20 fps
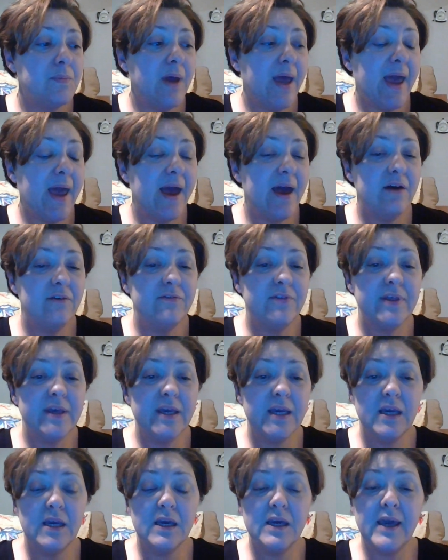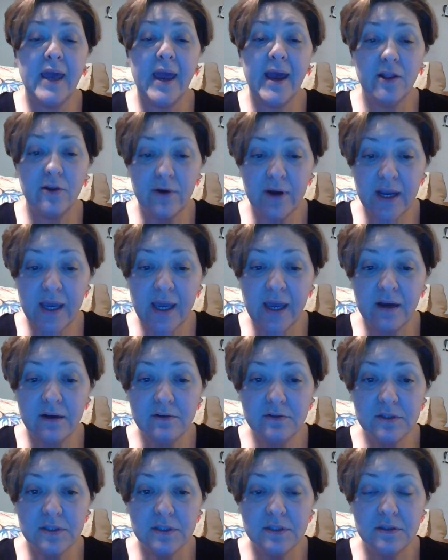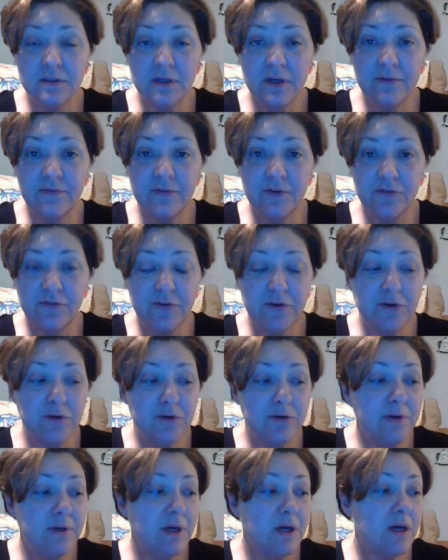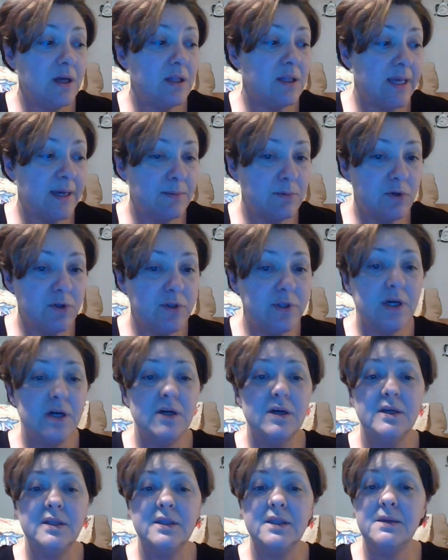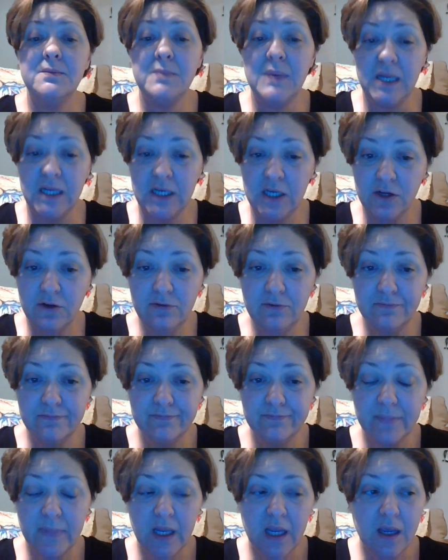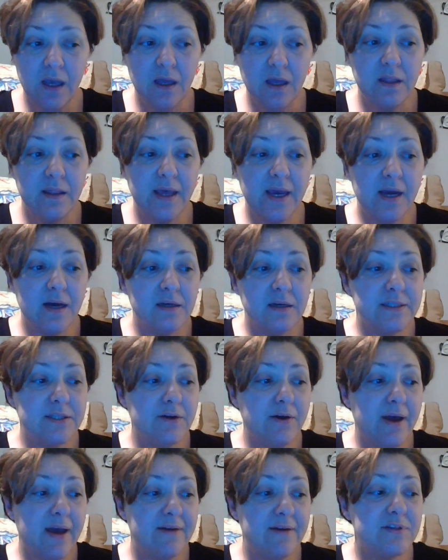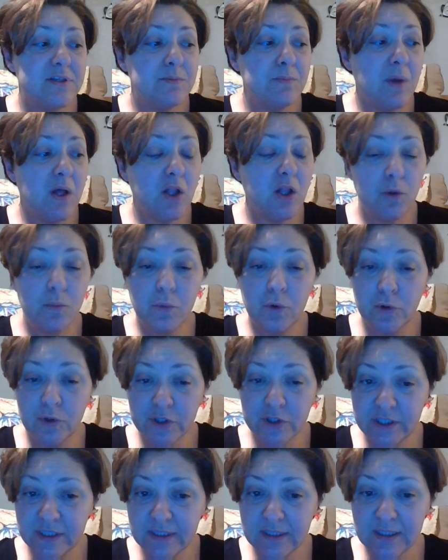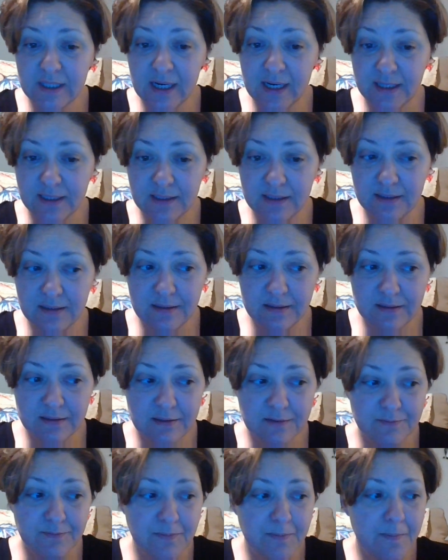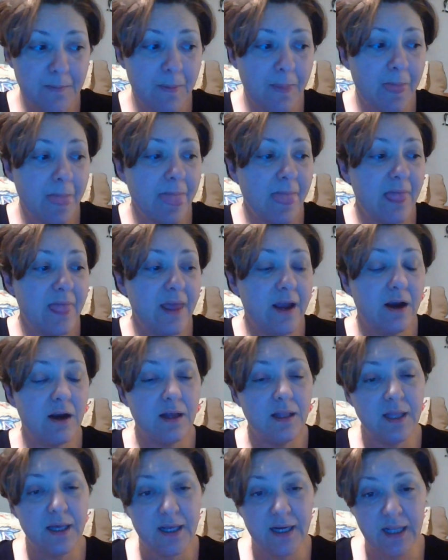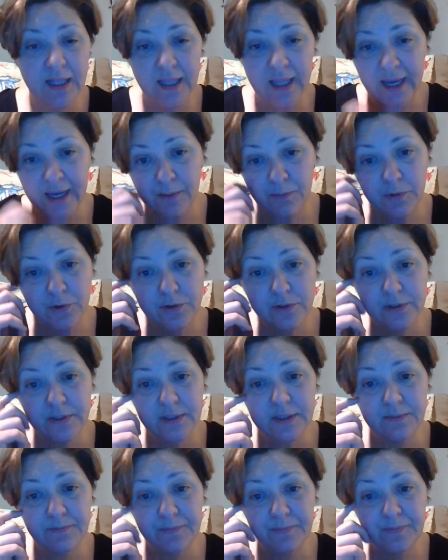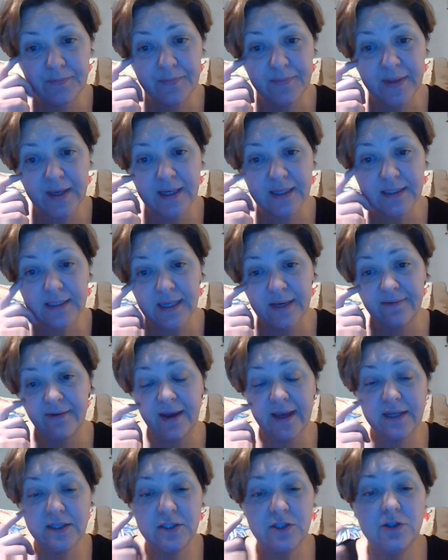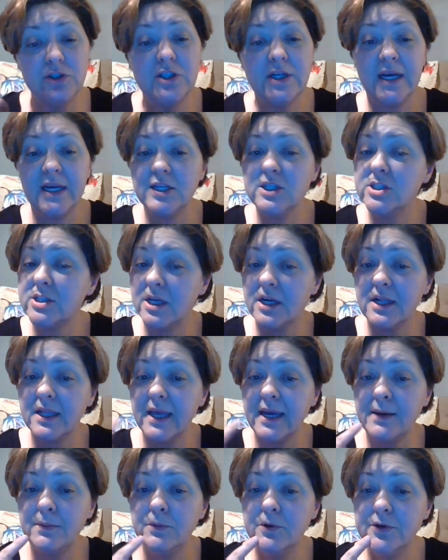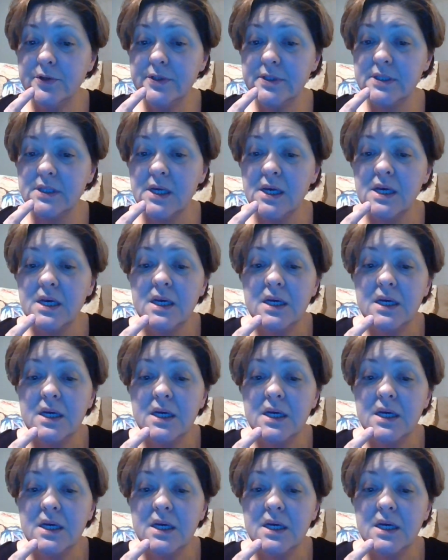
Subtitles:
have the calorie count of your food labeled on the menu. They also have smaller portion sizes. There are a lot of labels. Things have had to change their labels